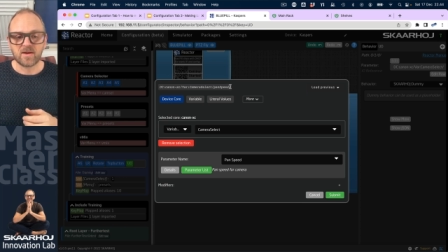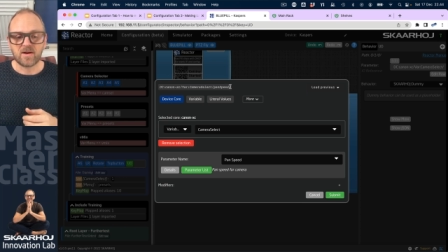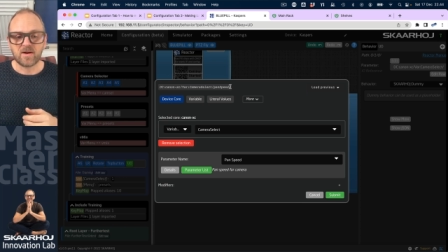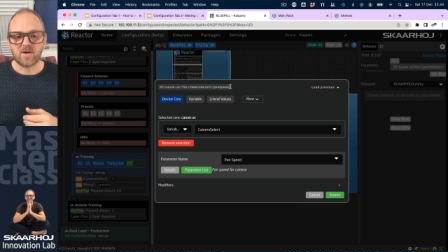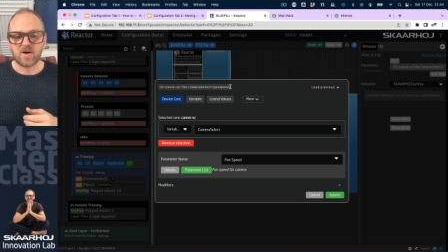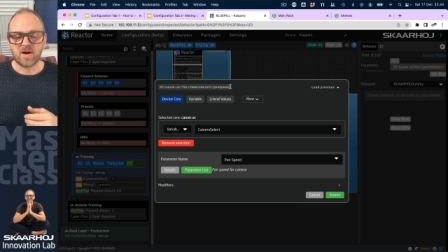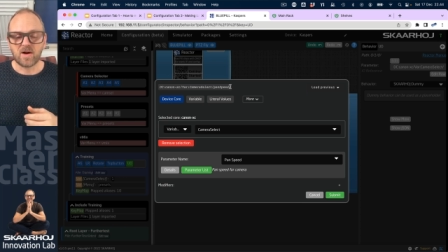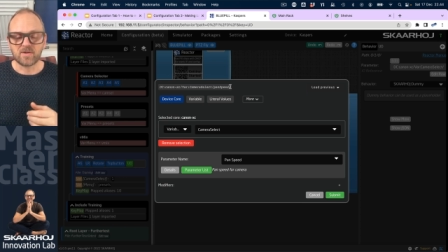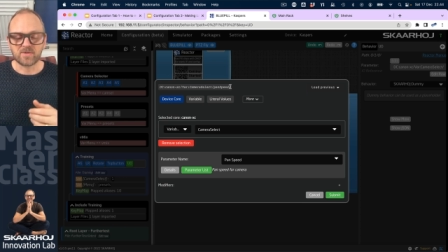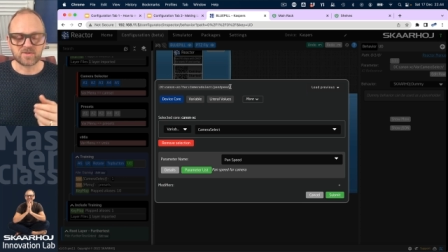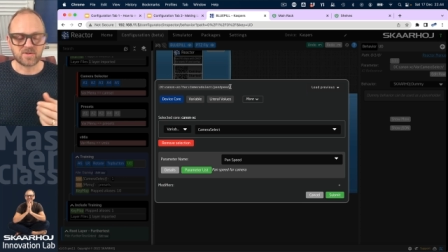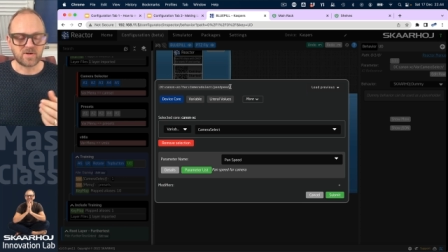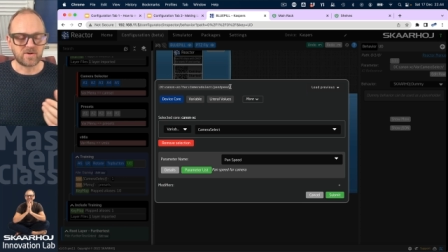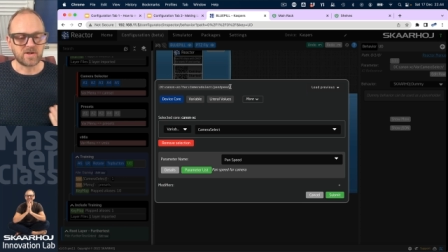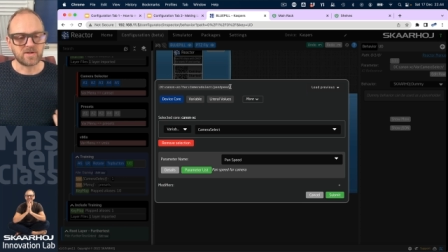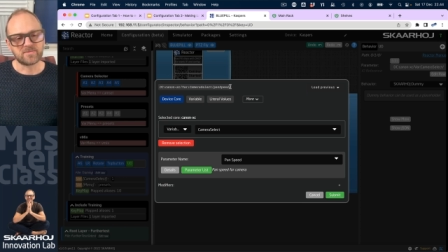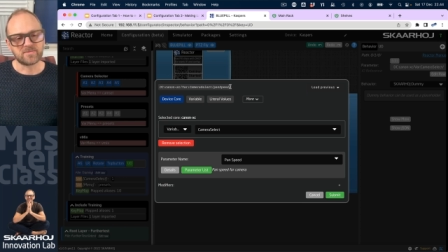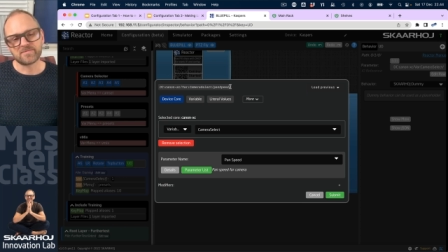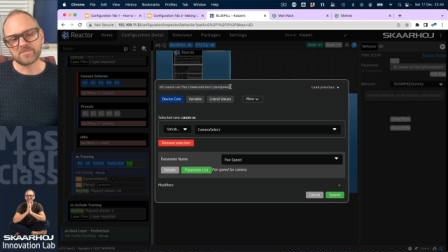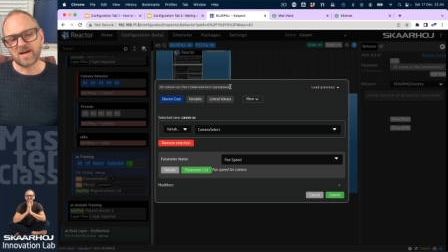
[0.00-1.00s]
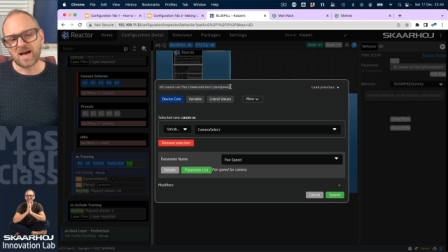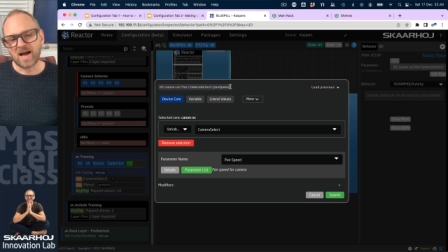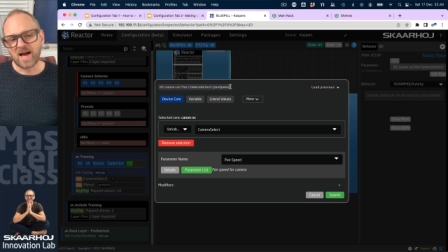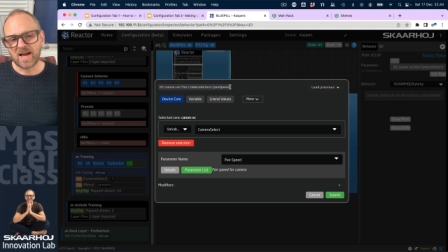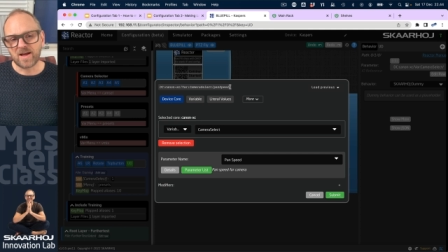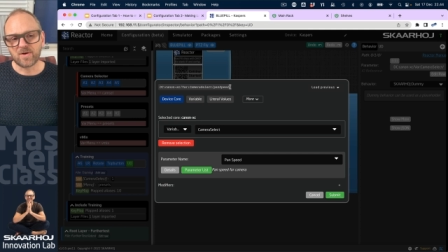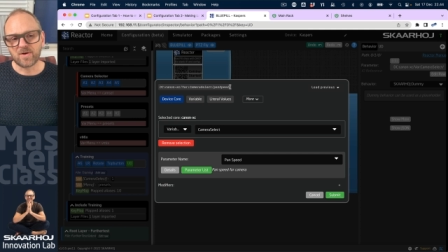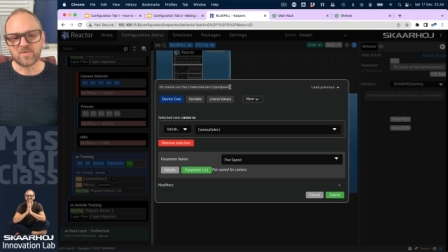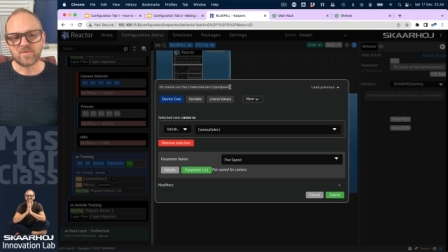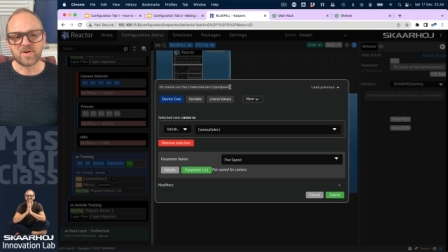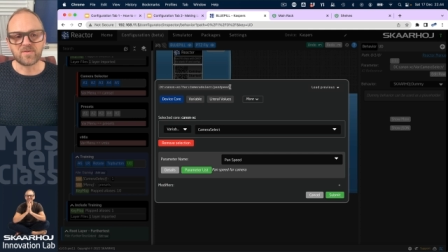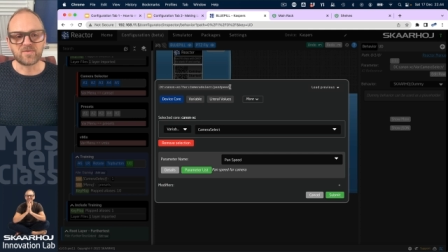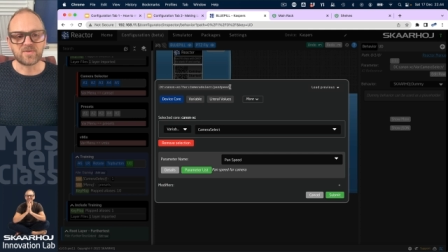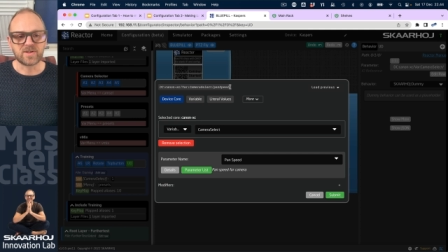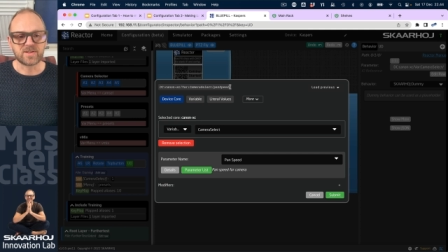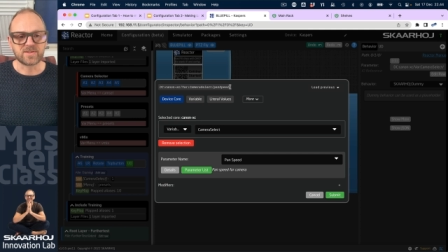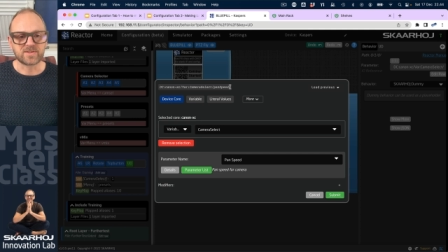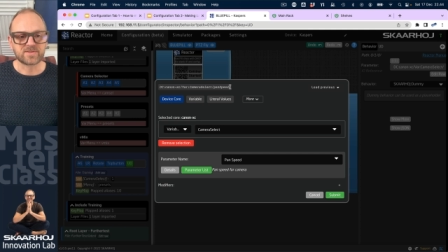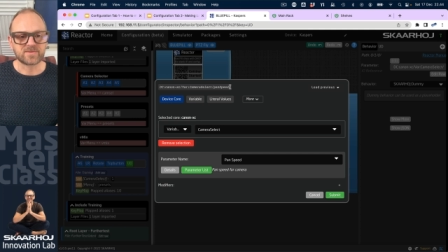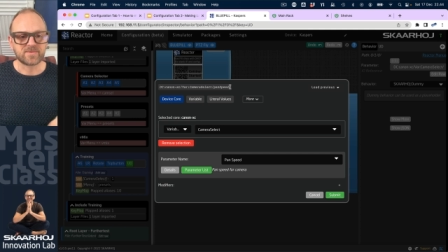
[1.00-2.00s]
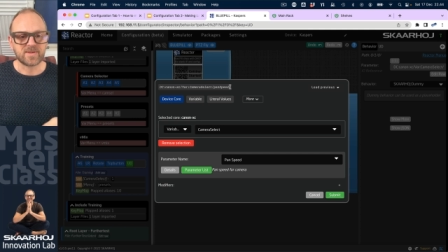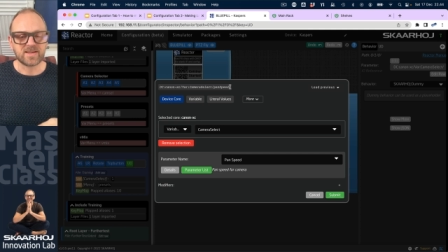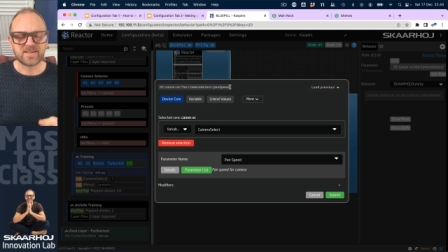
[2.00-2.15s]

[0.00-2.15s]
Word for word: Oh, sorry, IO reference.